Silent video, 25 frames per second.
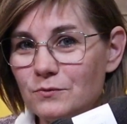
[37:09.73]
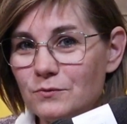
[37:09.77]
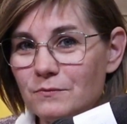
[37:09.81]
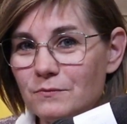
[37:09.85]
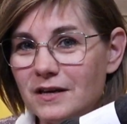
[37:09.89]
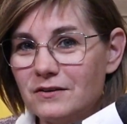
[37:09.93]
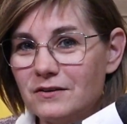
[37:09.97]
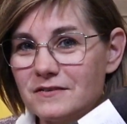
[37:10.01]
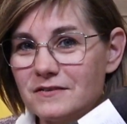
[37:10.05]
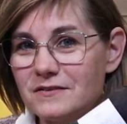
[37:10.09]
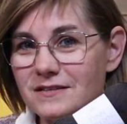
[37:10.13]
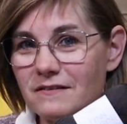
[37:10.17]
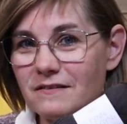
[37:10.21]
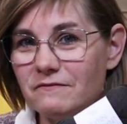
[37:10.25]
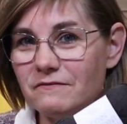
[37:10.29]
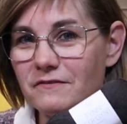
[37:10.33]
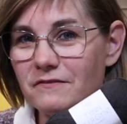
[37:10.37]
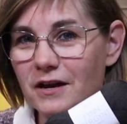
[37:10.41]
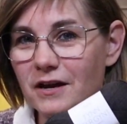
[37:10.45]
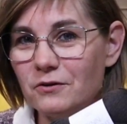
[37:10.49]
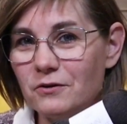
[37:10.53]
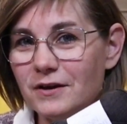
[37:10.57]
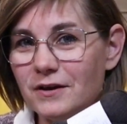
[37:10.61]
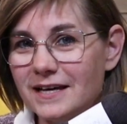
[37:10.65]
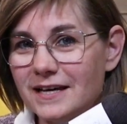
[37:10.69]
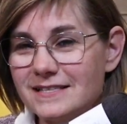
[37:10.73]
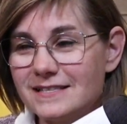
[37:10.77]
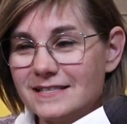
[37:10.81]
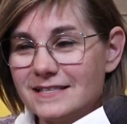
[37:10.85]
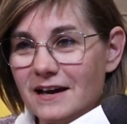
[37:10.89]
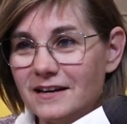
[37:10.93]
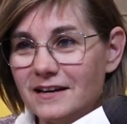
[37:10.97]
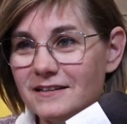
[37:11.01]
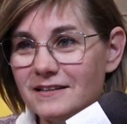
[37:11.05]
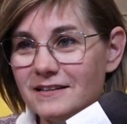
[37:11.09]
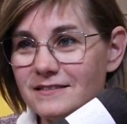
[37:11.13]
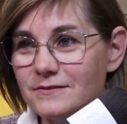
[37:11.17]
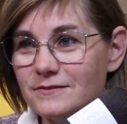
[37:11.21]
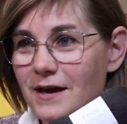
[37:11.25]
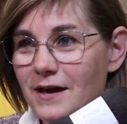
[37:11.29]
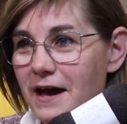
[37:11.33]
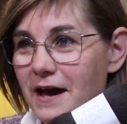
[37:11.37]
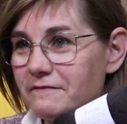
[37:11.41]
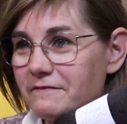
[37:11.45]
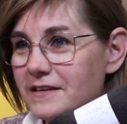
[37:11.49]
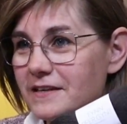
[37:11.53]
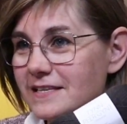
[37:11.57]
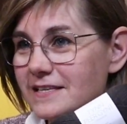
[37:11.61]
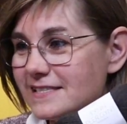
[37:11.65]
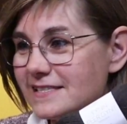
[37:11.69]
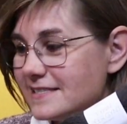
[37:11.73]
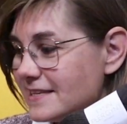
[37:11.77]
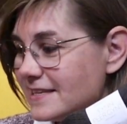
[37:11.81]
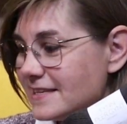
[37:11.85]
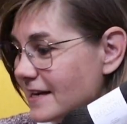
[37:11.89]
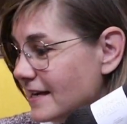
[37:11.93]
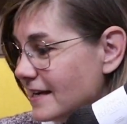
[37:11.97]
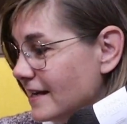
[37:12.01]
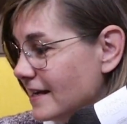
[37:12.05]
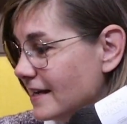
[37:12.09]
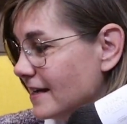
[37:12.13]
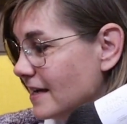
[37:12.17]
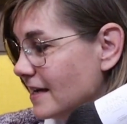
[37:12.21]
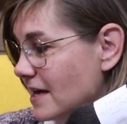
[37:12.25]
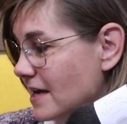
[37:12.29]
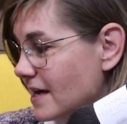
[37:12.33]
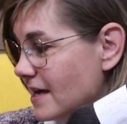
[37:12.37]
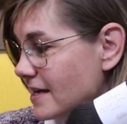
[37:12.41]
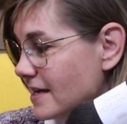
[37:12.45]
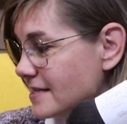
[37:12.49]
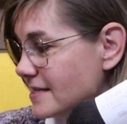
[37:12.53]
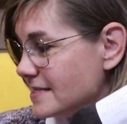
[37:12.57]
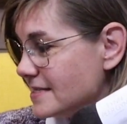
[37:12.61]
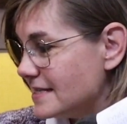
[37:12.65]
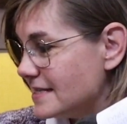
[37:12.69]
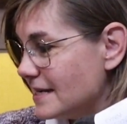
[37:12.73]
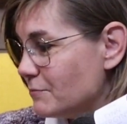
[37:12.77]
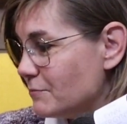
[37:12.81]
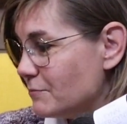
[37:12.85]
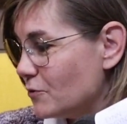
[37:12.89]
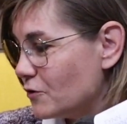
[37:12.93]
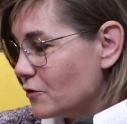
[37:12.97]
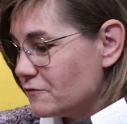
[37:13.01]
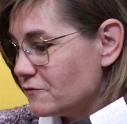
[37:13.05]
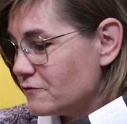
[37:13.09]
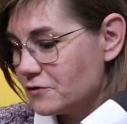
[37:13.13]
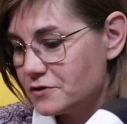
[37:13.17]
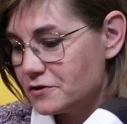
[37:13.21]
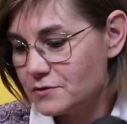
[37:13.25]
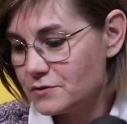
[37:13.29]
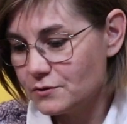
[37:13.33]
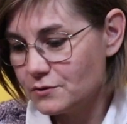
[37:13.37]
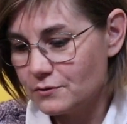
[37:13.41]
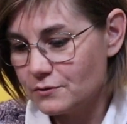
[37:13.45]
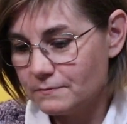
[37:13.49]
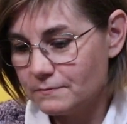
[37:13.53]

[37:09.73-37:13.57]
because I'm very excited to have this slipover too.